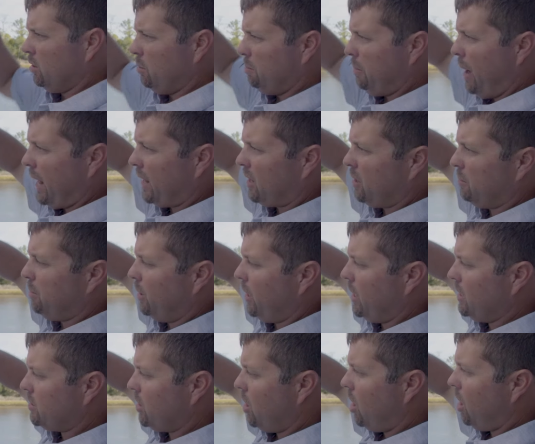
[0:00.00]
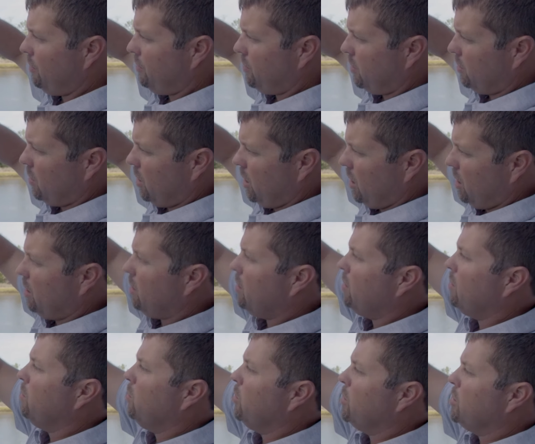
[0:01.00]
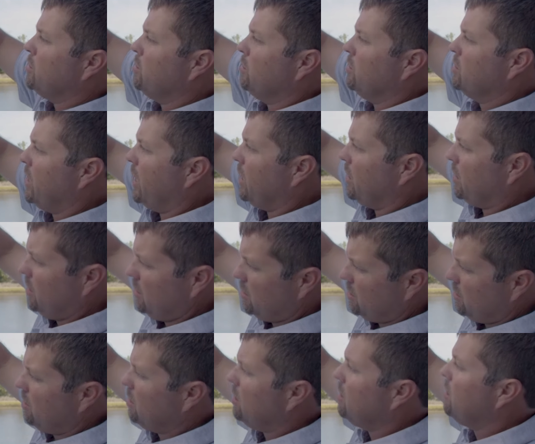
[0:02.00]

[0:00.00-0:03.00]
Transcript: Backing plate's off. We're just going to take these